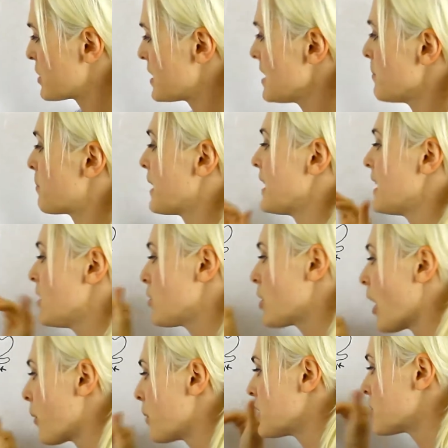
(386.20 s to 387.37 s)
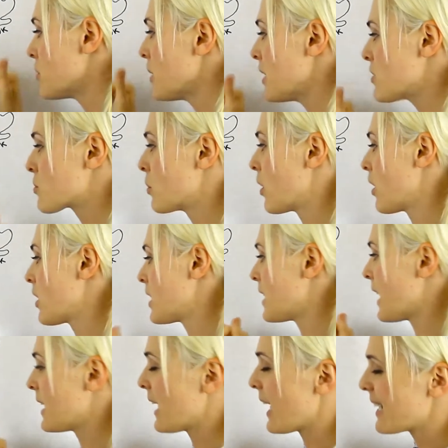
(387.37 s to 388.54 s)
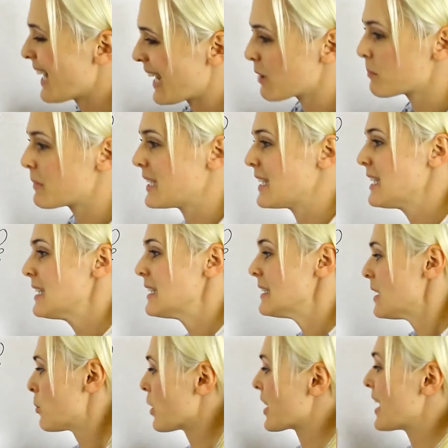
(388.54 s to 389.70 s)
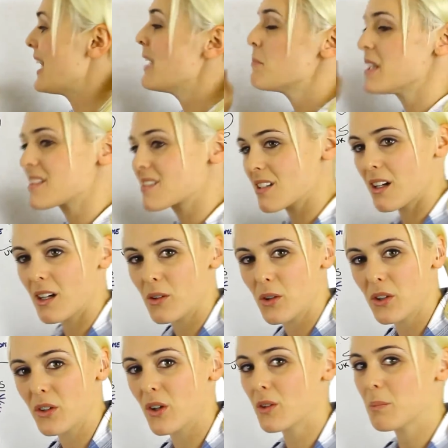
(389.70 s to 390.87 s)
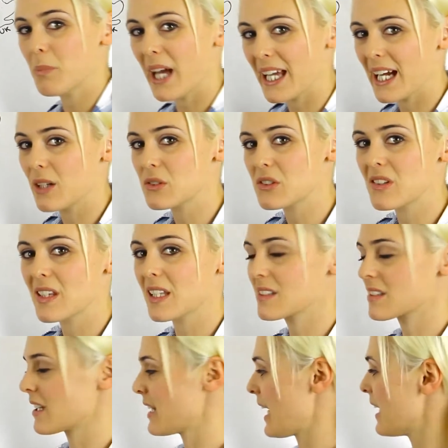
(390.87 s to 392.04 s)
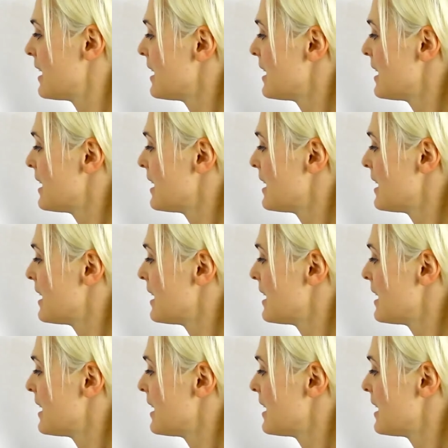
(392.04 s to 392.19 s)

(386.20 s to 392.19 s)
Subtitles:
deeply you go into each one and how many, what the limits are on payouts and things like that,